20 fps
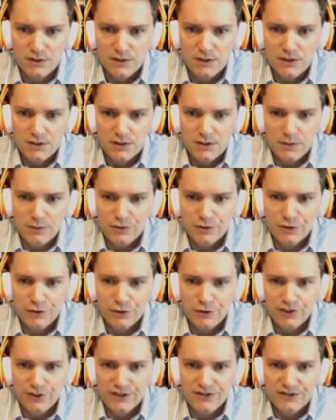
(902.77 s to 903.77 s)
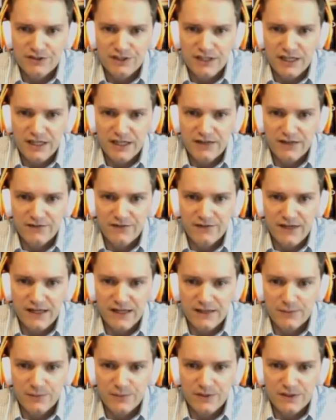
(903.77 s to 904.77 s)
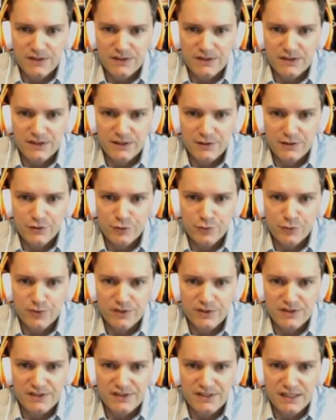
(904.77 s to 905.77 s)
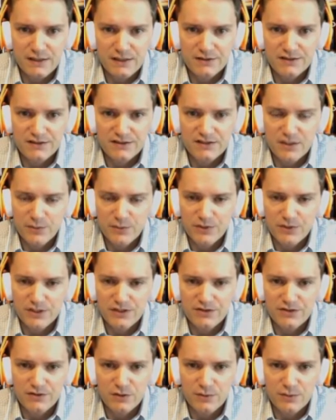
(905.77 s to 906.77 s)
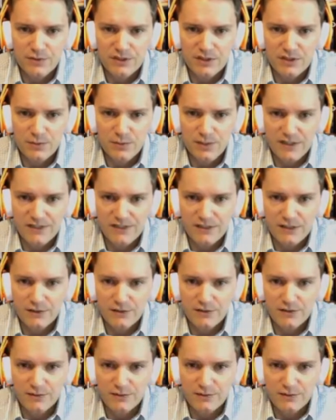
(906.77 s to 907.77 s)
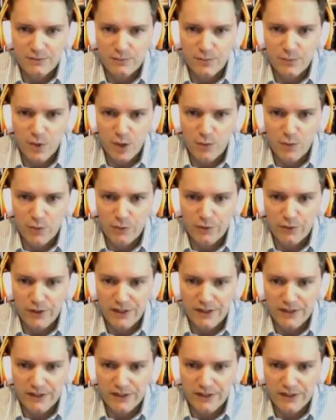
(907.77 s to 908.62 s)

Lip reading: I'm sure he's going to have that big grouping of skeletons coming in, so I'm going to get my skeleton bomber ready.